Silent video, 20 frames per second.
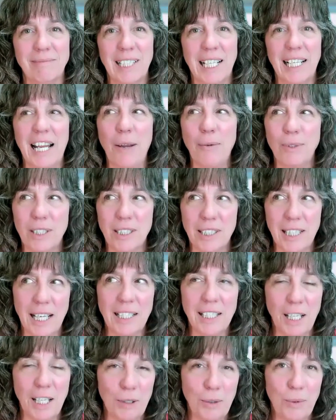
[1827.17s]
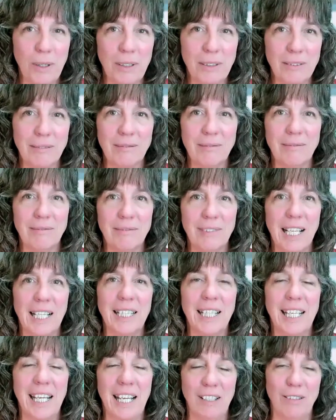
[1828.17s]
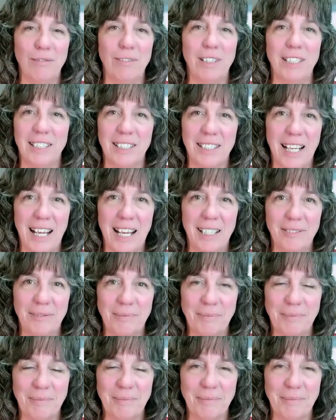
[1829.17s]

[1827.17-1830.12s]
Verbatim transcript: And I will say another one at the end of this day.